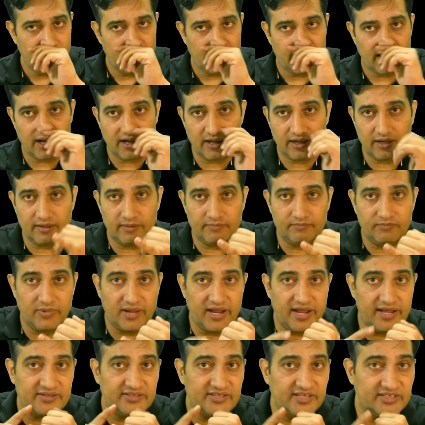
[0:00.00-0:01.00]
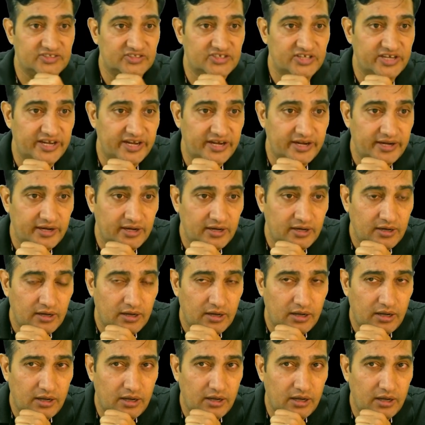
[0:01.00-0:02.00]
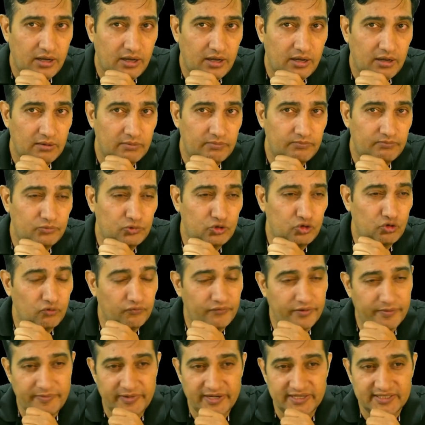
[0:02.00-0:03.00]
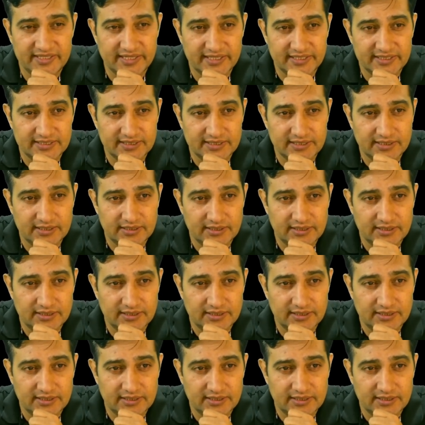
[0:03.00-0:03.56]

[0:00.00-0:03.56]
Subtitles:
SHA-256.